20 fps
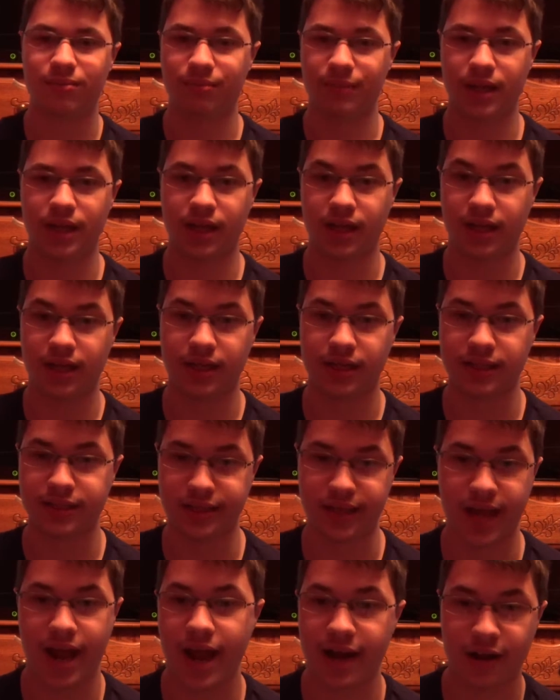
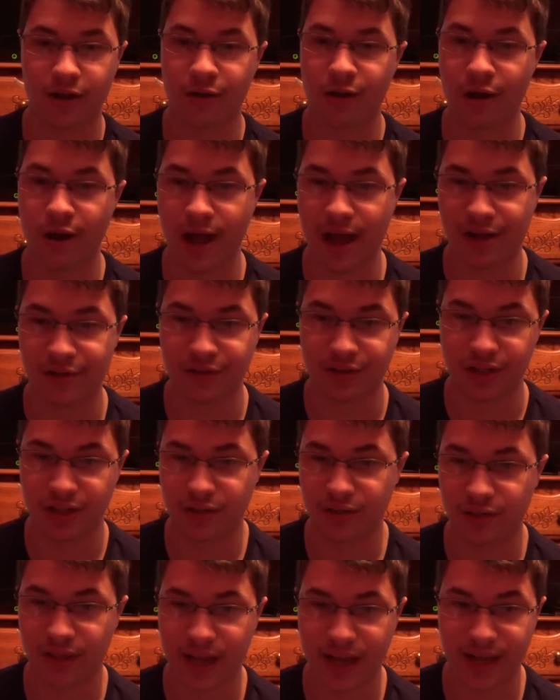because I don't know how to
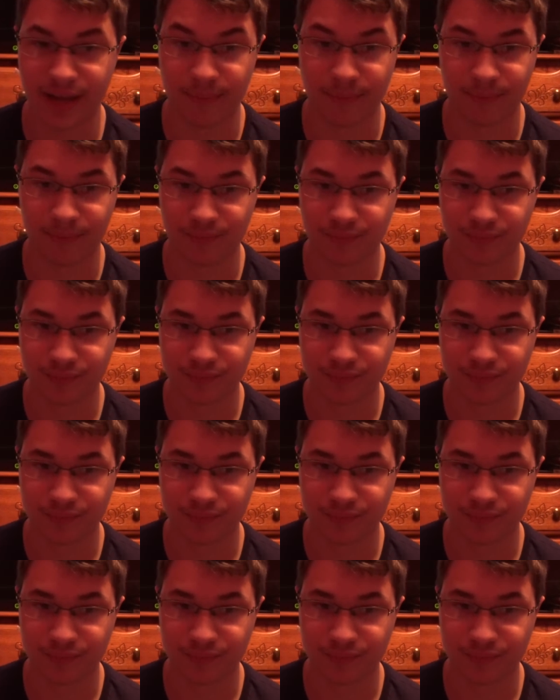do that.